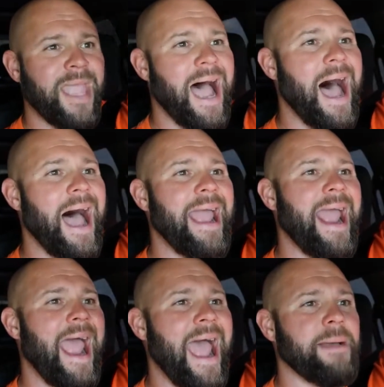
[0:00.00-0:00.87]

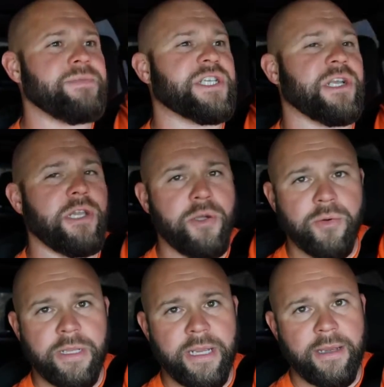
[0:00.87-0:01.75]
I
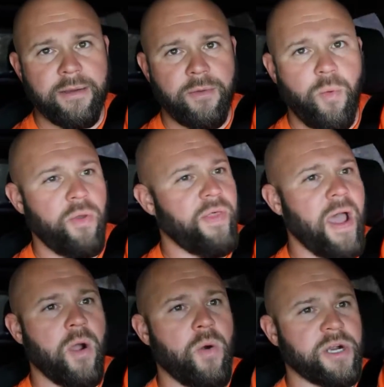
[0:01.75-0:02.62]
absolutely,
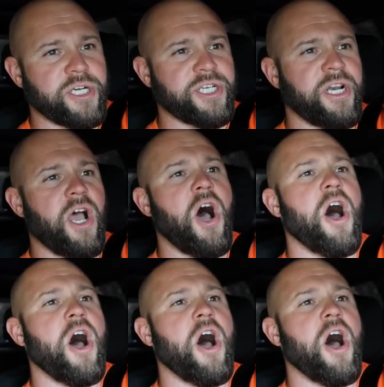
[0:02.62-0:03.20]
without question,